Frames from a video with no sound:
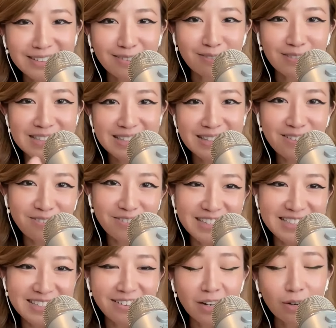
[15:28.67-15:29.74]
So one's in the
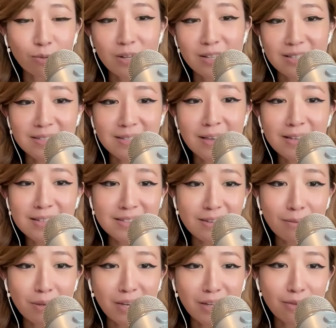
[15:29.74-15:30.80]
freezer and one's
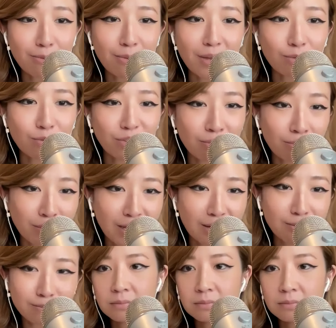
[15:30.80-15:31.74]
sleeping in the bed with me.